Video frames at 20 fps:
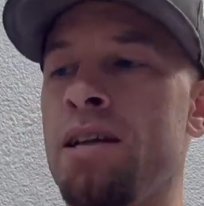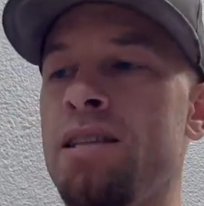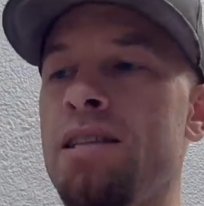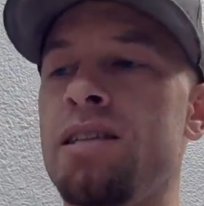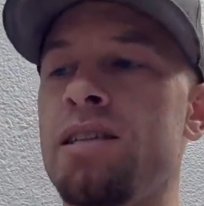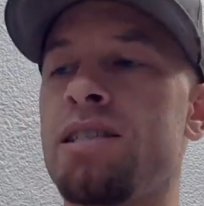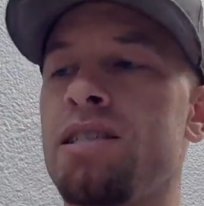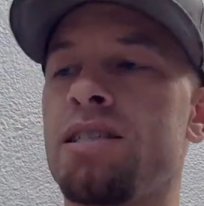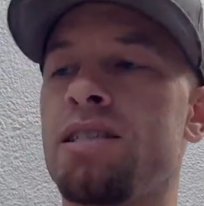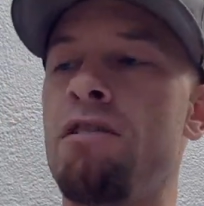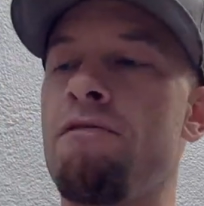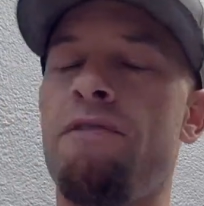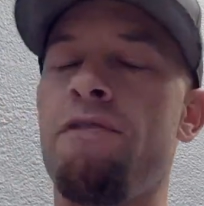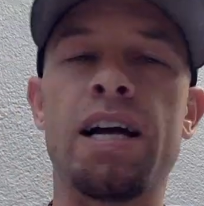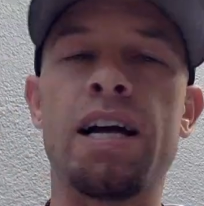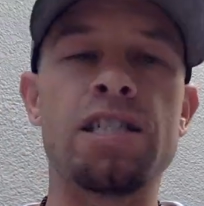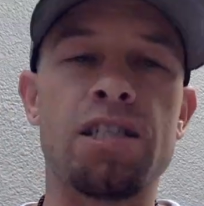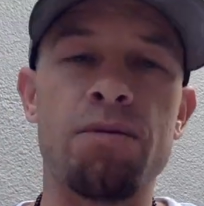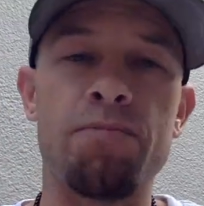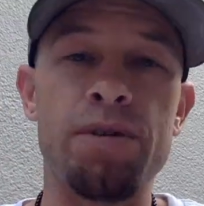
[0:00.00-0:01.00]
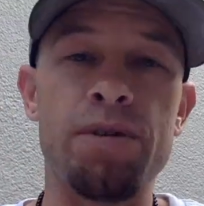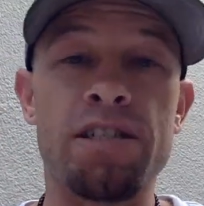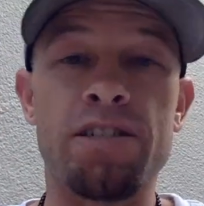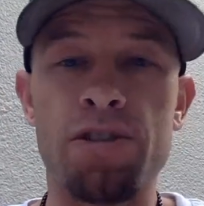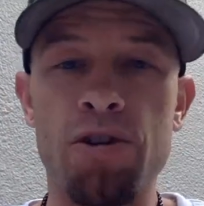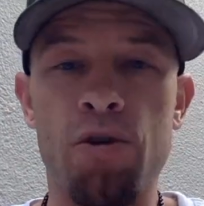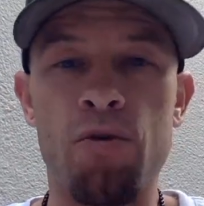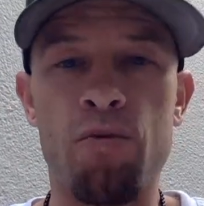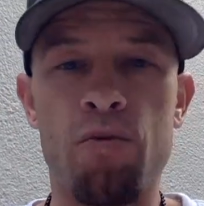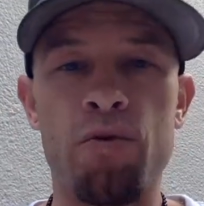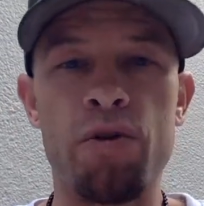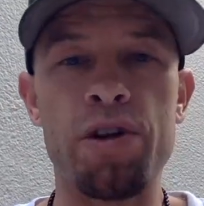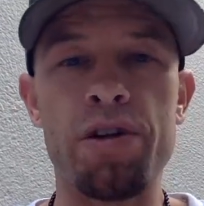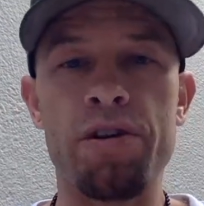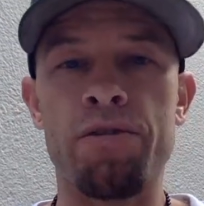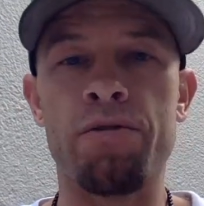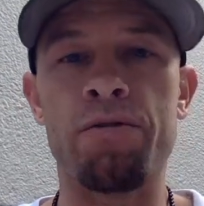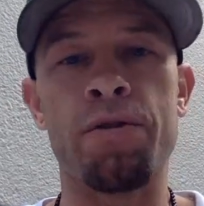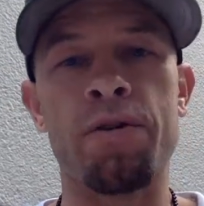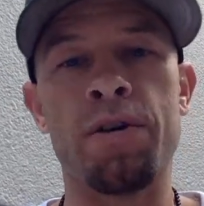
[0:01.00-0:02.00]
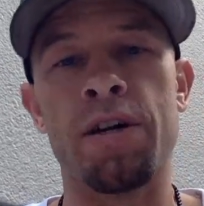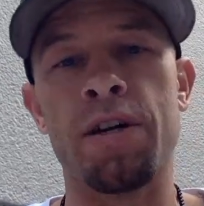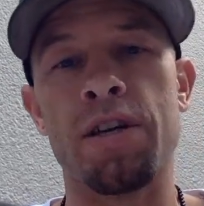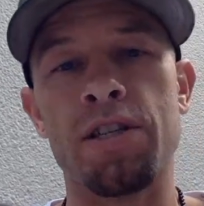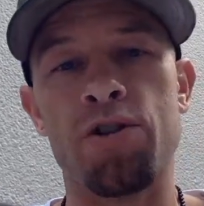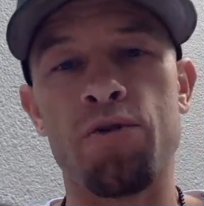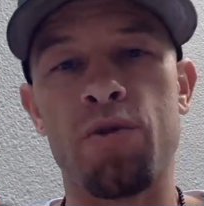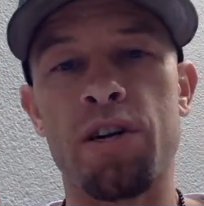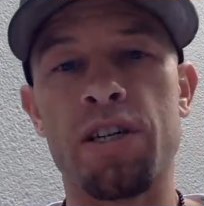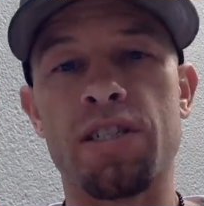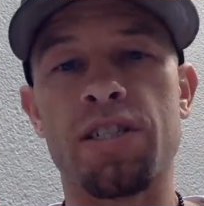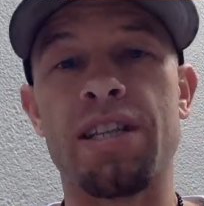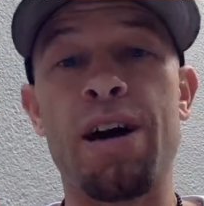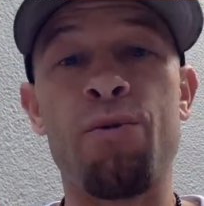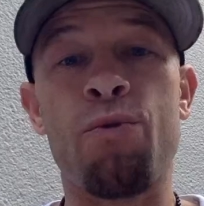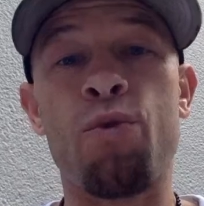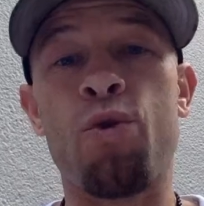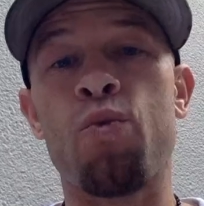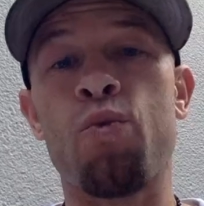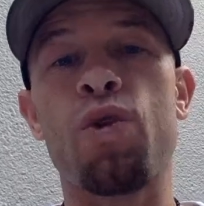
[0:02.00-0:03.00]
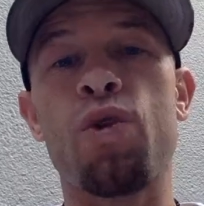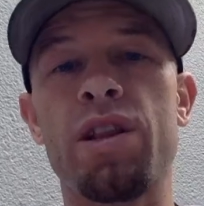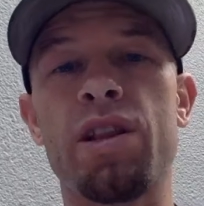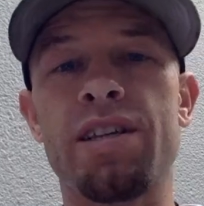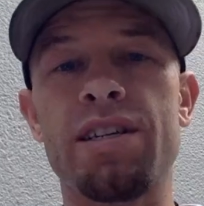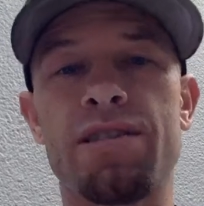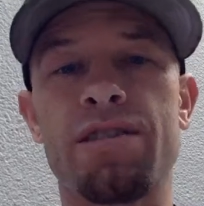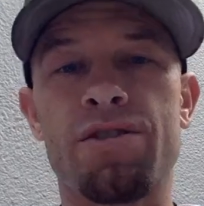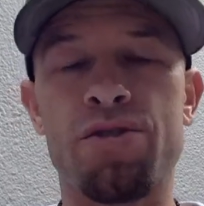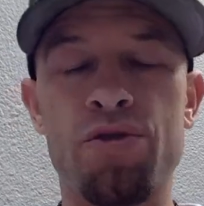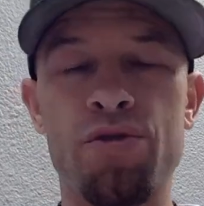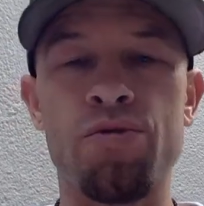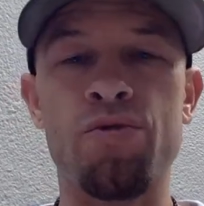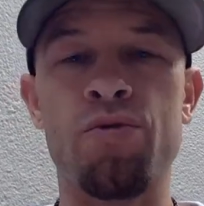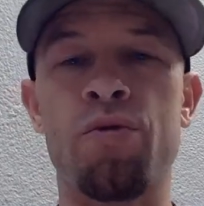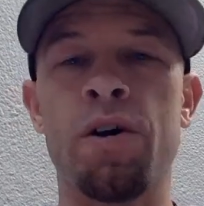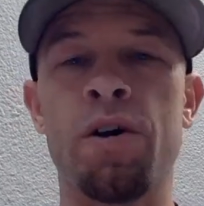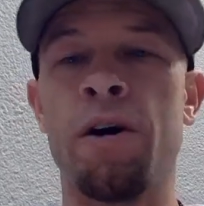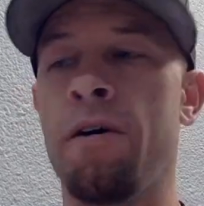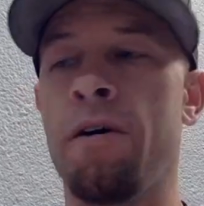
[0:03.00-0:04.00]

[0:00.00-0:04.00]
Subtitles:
this stuff has to be so real to us that we're willing to